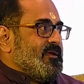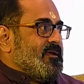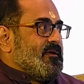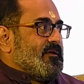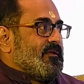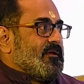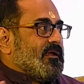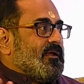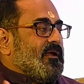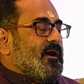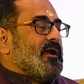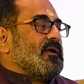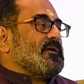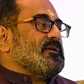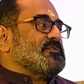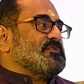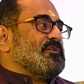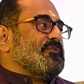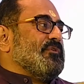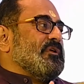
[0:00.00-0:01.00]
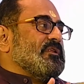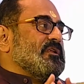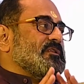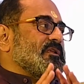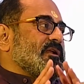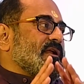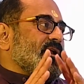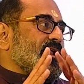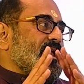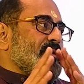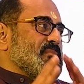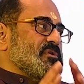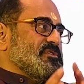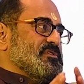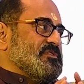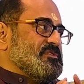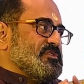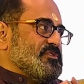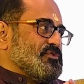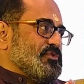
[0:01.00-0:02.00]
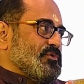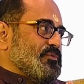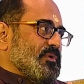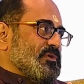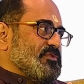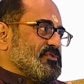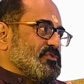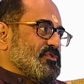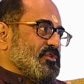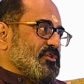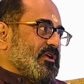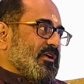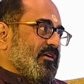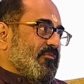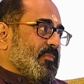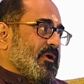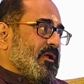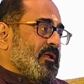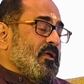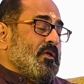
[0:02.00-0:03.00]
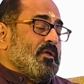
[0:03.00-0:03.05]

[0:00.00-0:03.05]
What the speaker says: regardless of whether there are emergency situations of the government.